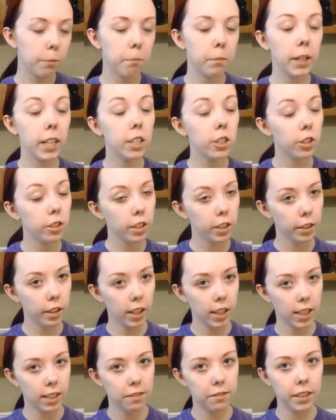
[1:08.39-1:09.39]
Make sure that you
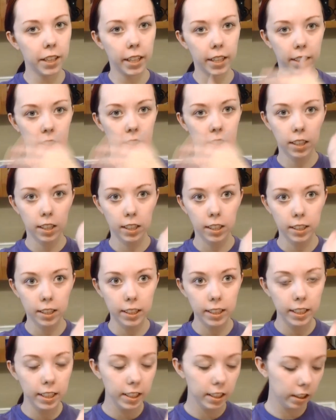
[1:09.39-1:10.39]
have a
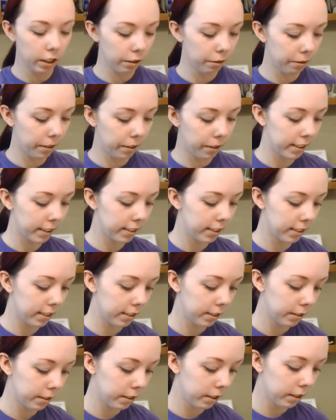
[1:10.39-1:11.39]
clean face.